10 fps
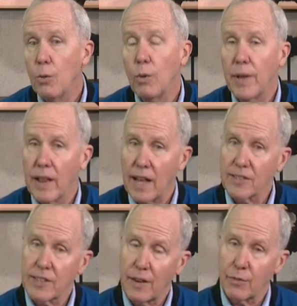we'll be a lot
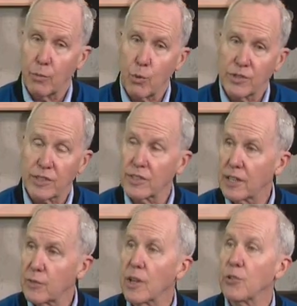safer and more
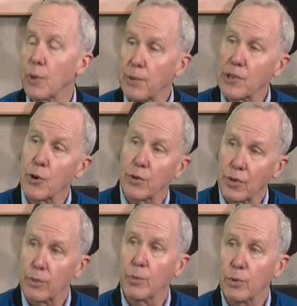successful as we return
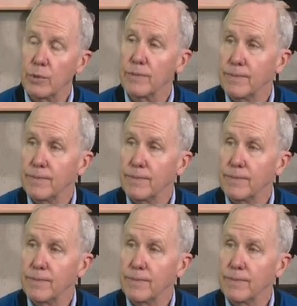to the moon.